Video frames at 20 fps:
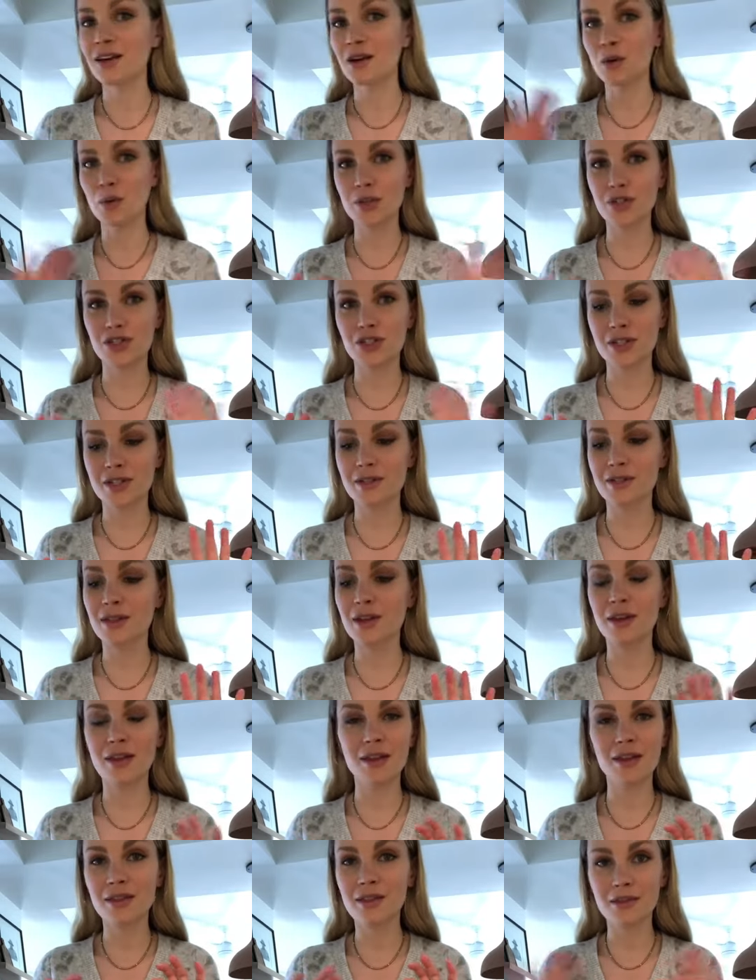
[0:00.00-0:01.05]
which is
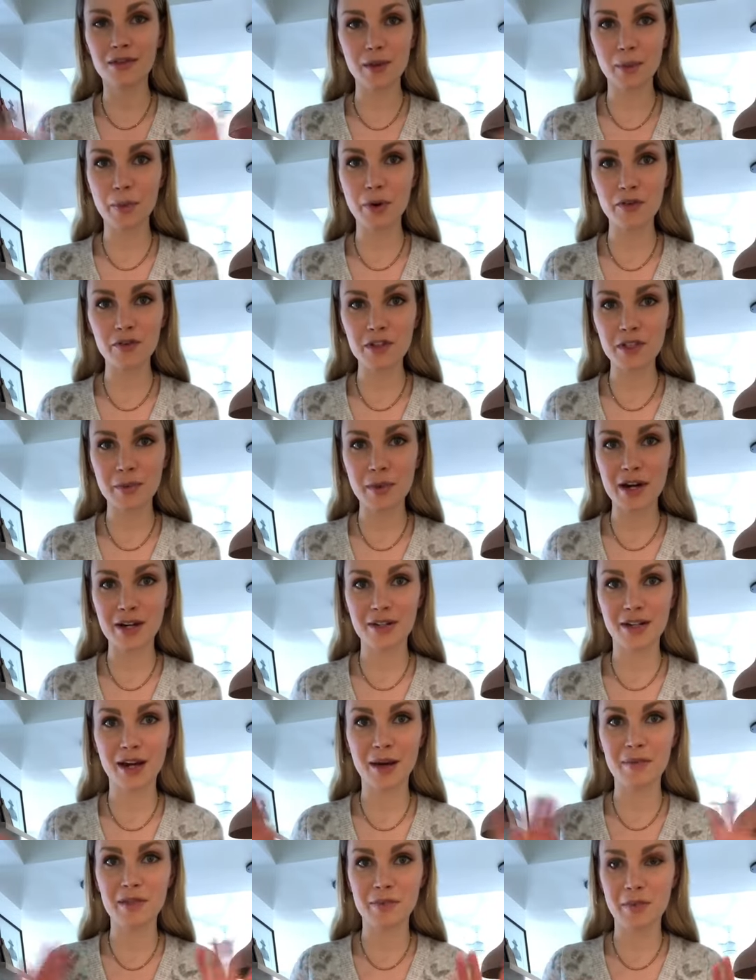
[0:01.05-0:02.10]
the perfect amount of
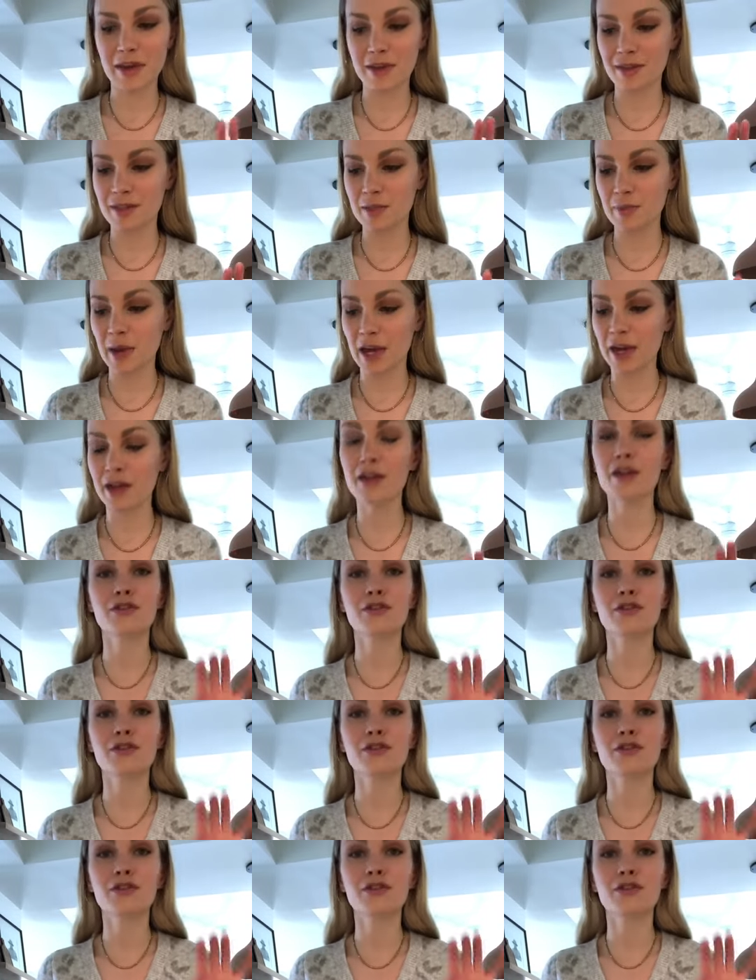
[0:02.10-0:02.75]
time to make this bake.